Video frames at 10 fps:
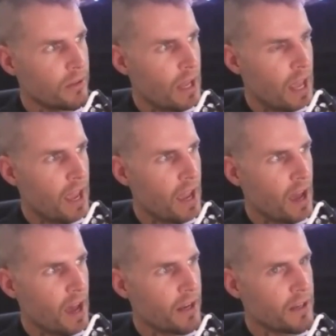
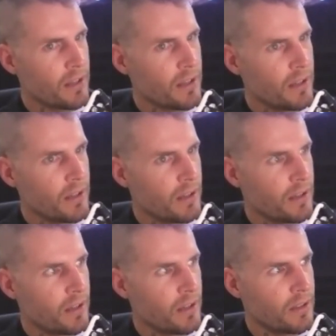And
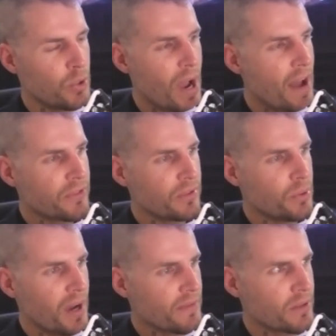you have
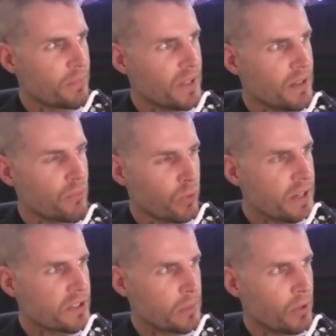to be
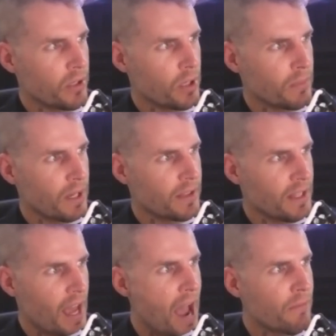reasonable here, man.
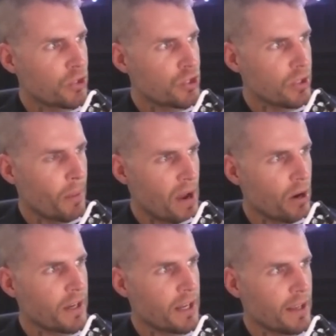The average
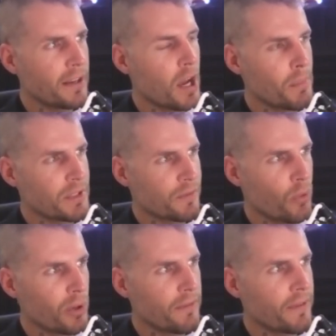American income is
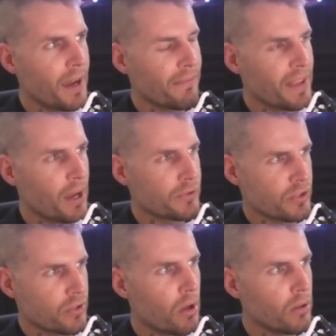
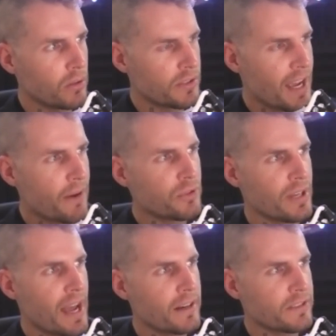$45,000. After
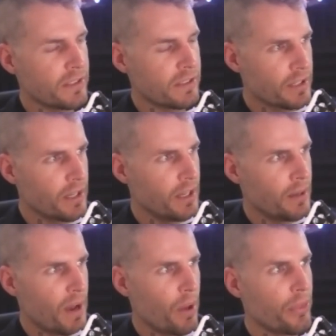taxes,
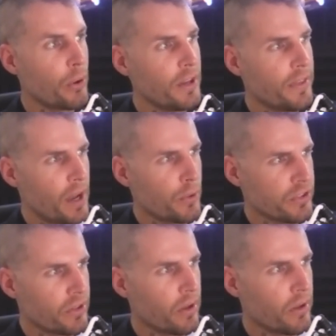about
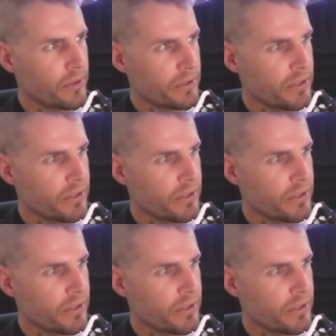$30,000.